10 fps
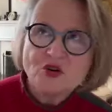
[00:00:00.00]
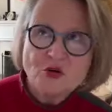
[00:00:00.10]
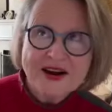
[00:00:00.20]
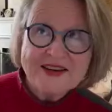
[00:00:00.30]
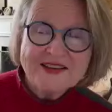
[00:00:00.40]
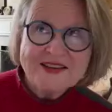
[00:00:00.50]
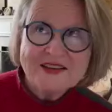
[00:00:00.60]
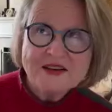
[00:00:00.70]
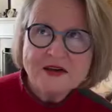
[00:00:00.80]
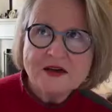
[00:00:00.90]

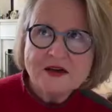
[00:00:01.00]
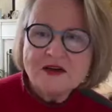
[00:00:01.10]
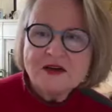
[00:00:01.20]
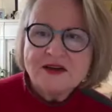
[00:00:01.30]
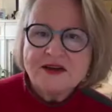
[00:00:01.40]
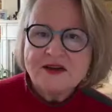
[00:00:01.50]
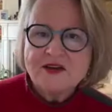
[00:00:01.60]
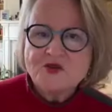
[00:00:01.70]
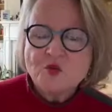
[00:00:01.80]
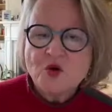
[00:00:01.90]
grace
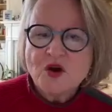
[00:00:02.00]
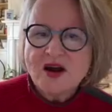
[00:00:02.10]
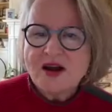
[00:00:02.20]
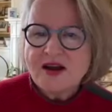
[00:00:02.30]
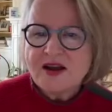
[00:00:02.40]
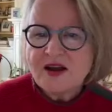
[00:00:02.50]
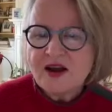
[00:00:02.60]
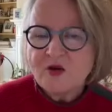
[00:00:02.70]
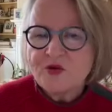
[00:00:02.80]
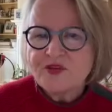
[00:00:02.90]
is why
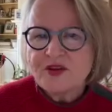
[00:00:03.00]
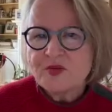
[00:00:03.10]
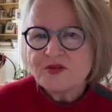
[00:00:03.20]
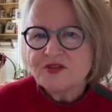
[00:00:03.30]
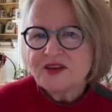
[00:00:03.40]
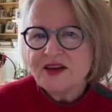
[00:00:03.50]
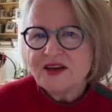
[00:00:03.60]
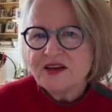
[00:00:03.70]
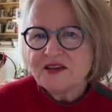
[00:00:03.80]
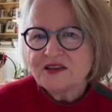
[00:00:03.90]
I was able to
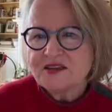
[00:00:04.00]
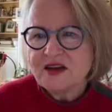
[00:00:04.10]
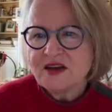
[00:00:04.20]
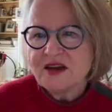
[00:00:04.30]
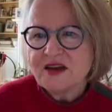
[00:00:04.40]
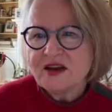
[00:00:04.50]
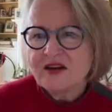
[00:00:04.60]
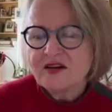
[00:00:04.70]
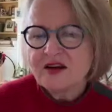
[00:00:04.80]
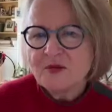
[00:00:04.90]
get it
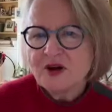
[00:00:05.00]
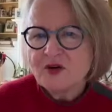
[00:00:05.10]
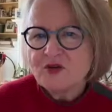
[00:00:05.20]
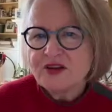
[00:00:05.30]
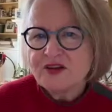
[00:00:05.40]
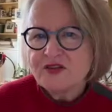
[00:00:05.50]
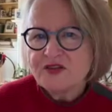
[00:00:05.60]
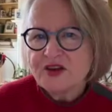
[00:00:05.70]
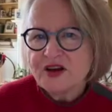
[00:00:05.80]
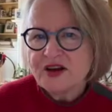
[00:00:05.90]
and come out the other
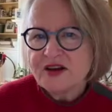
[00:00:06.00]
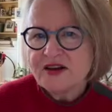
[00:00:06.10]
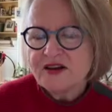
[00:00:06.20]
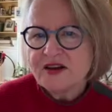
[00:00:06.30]
side,